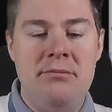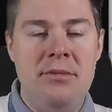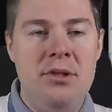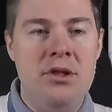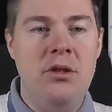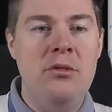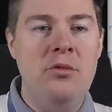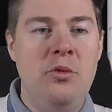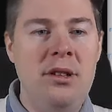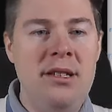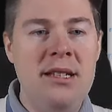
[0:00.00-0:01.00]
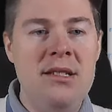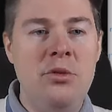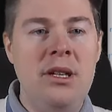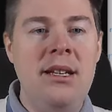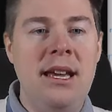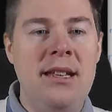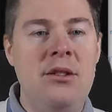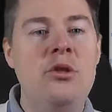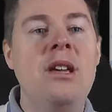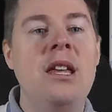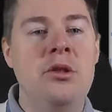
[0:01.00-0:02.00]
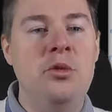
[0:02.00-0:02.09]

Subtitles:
So just Winget, you can do